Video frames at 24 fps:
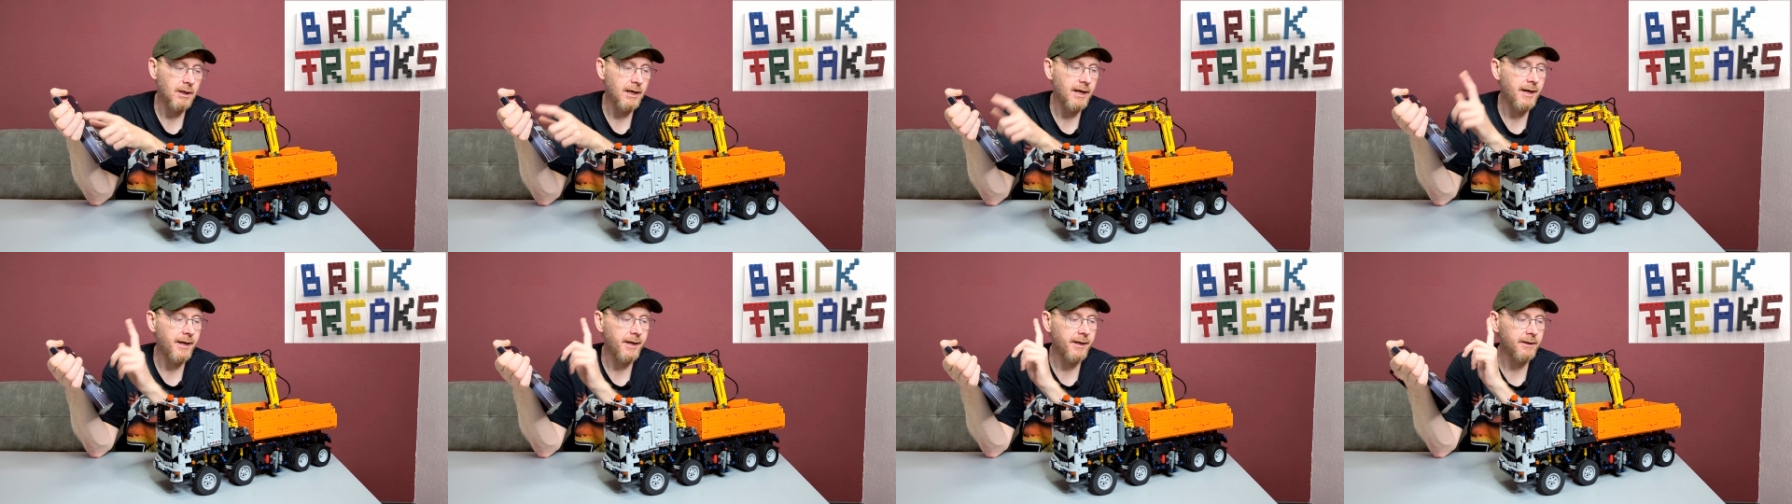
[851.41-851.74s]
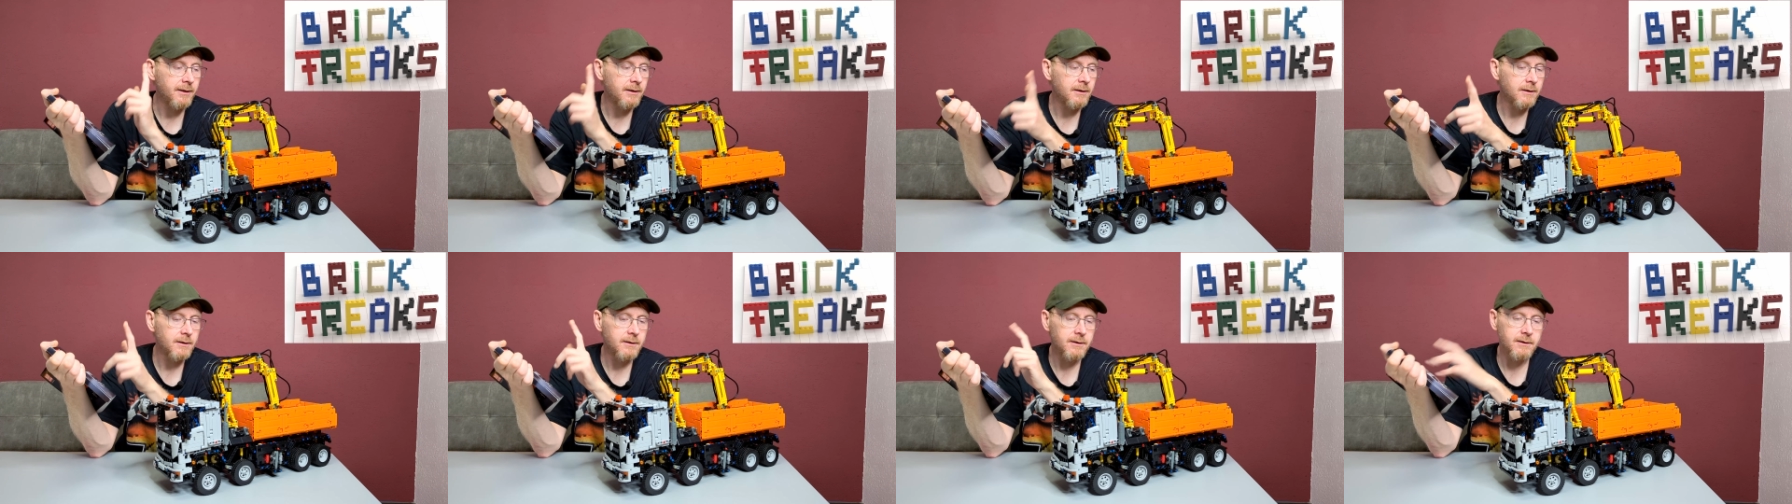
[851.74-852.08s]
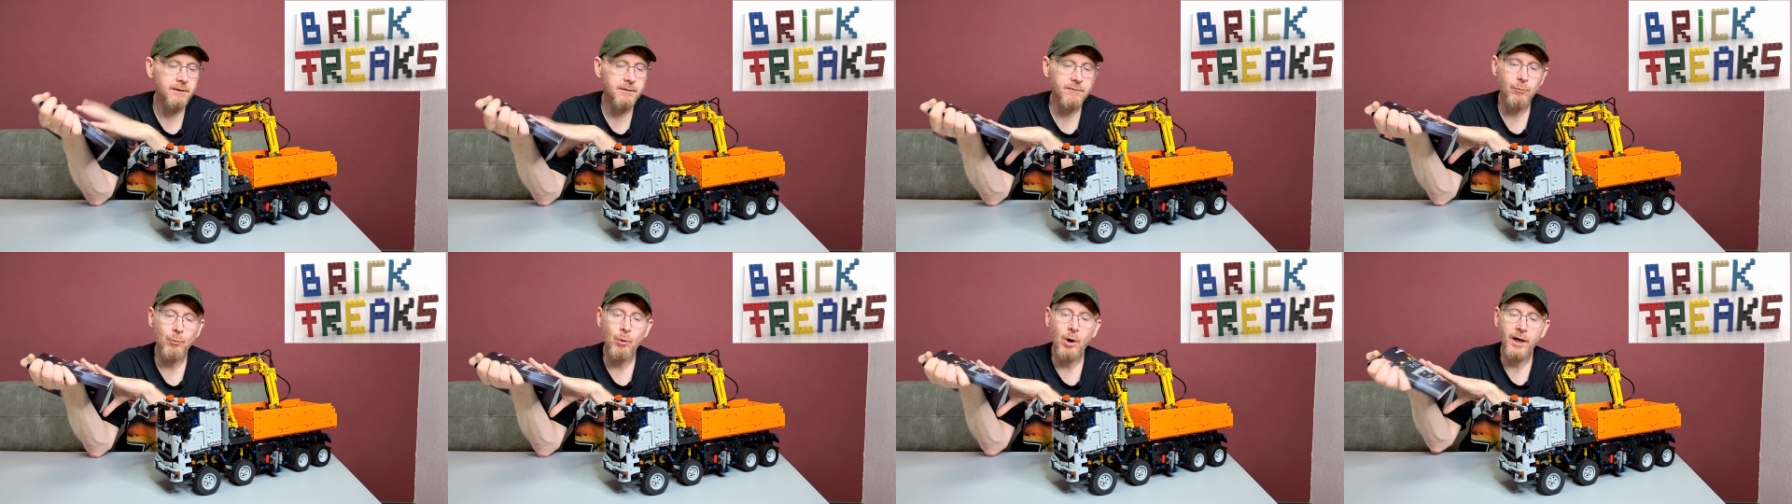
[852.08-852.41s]
And
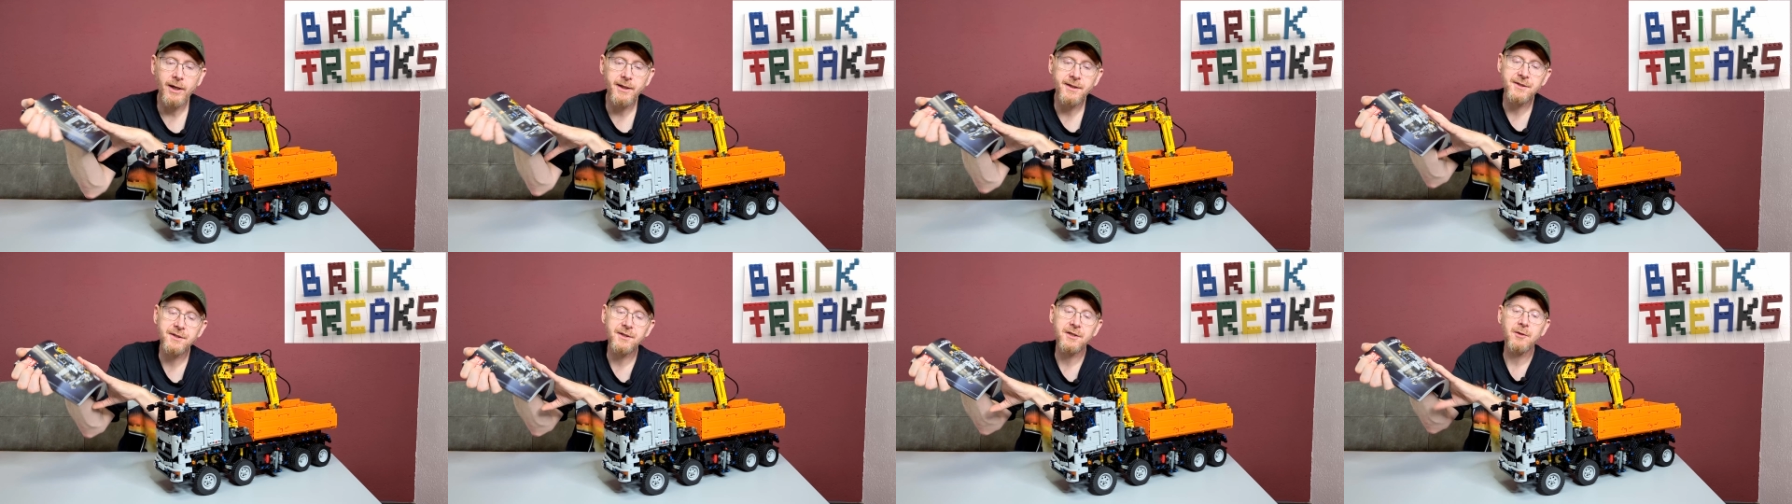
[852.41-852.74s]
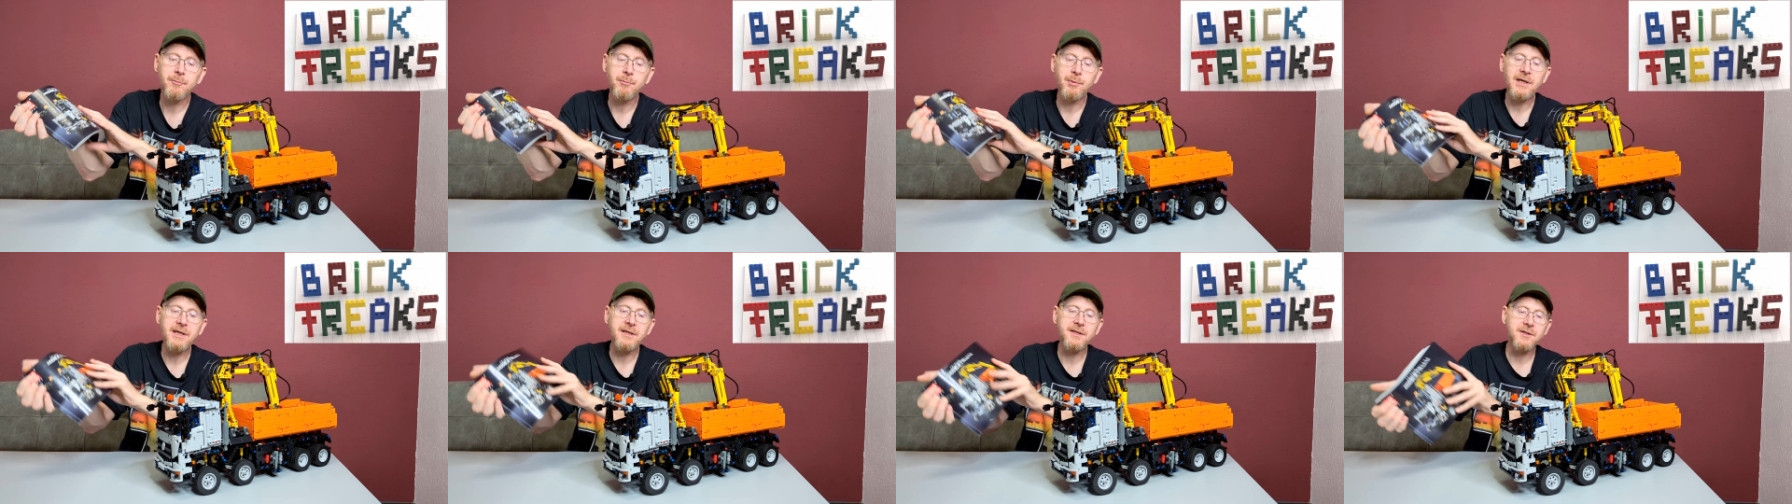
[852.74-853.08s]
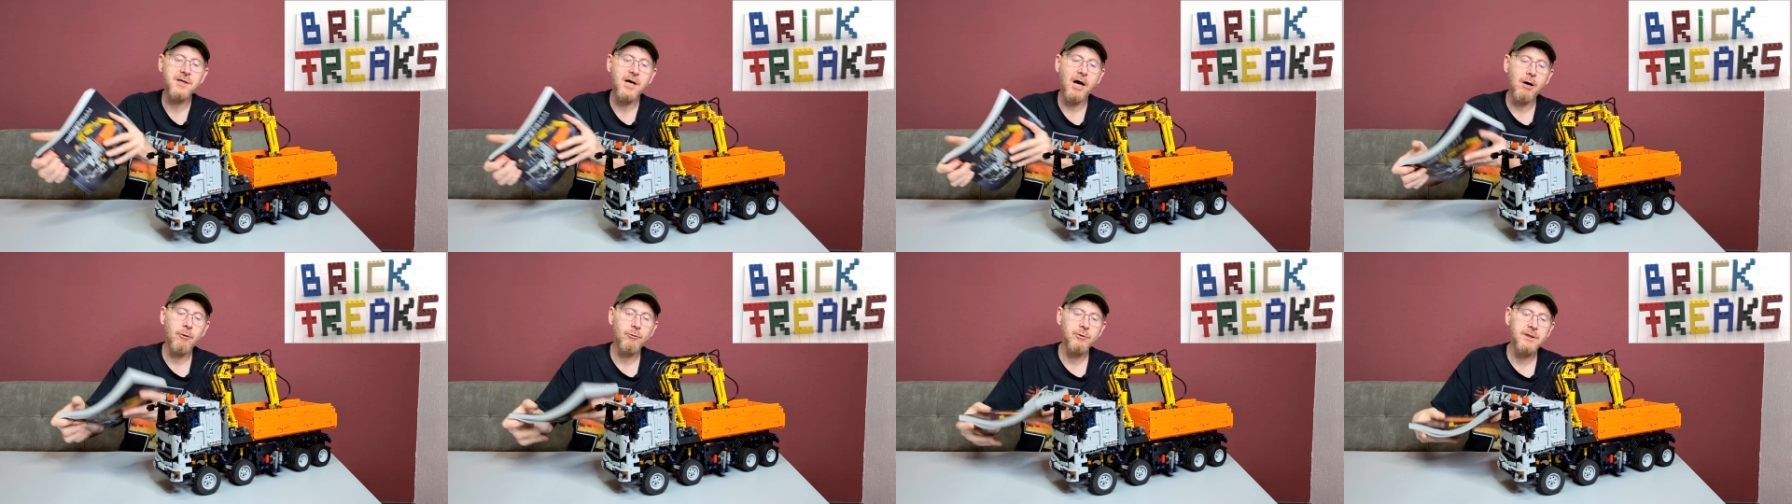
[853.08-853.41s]
why is it the
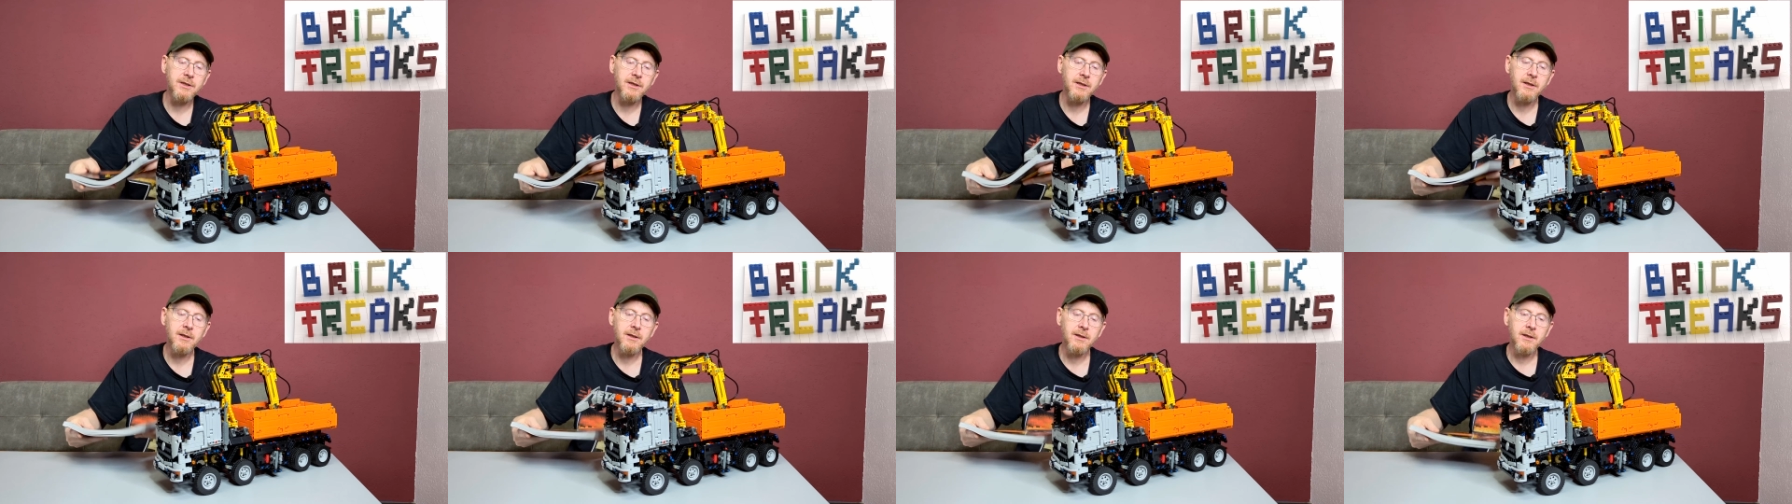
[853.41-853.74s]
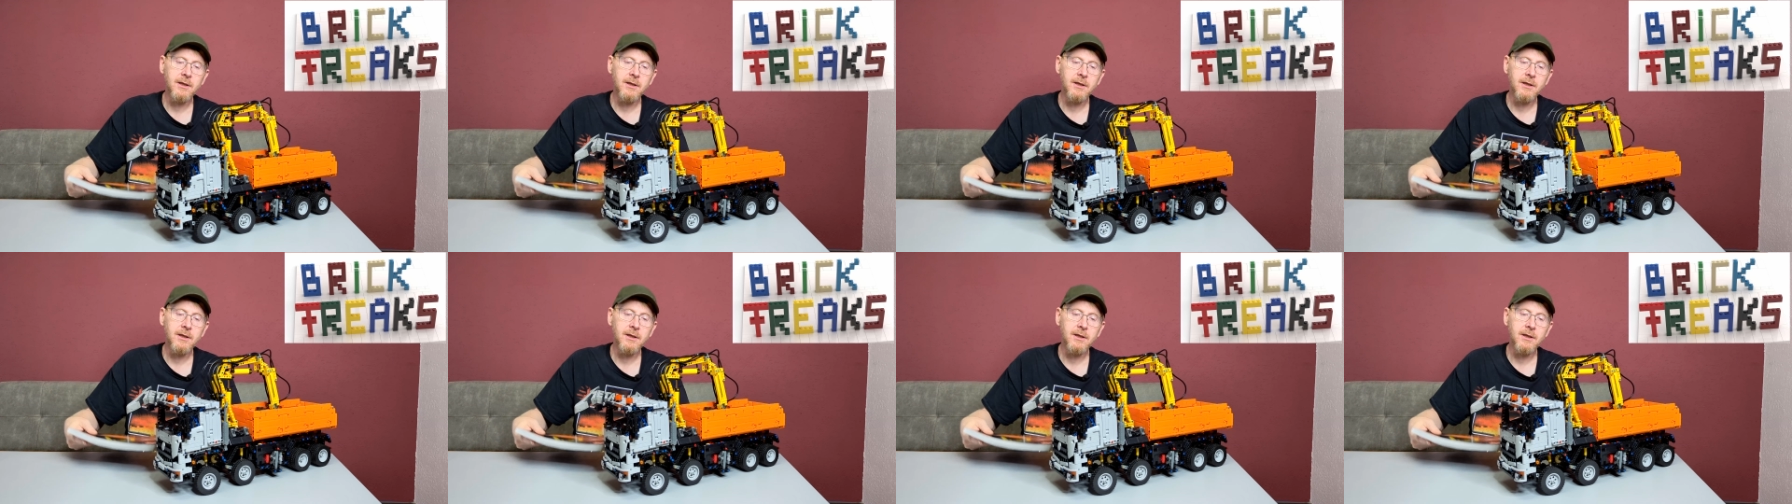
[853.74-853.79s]
piece count?